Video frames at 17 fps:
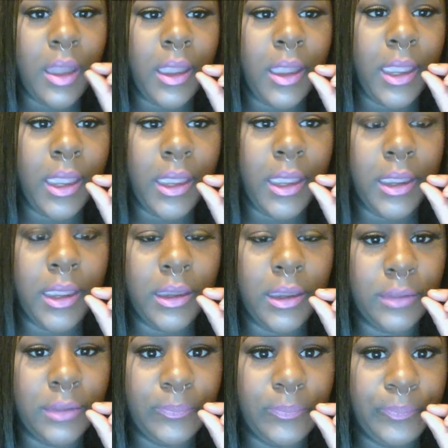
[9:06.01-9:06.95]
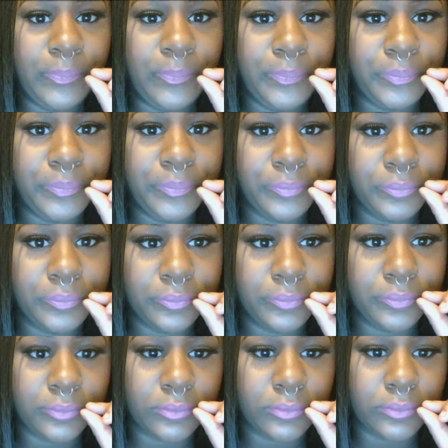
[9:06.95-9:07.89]
And
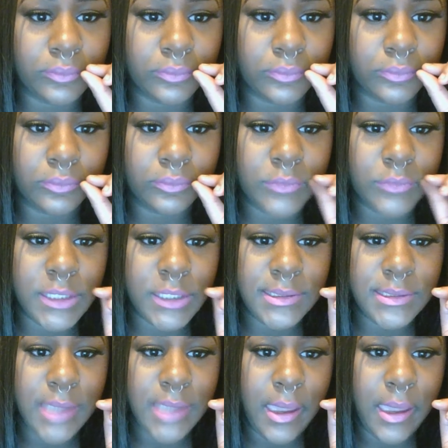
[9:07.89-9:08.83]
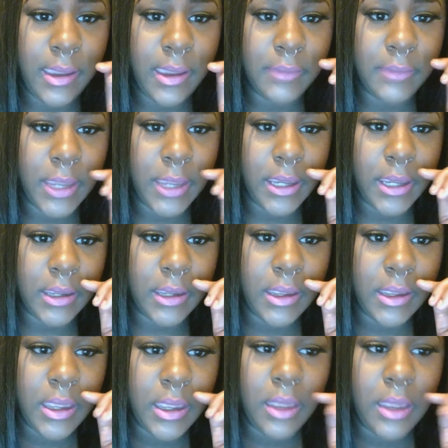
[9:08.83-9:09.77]
this time, like,
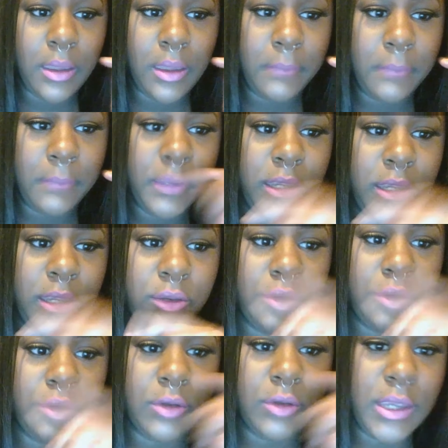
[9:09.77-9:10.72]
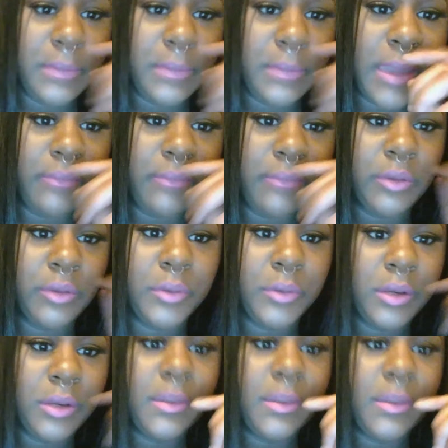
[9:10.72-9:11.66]
me, keep having to put
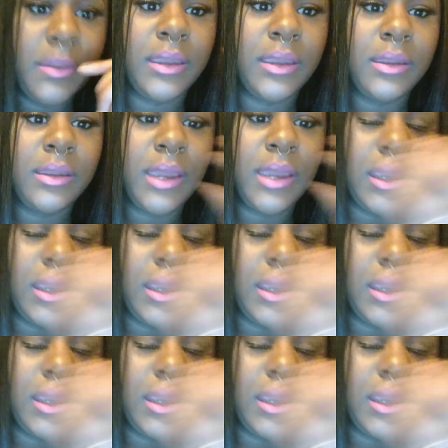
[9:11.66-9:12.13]
it back in, like,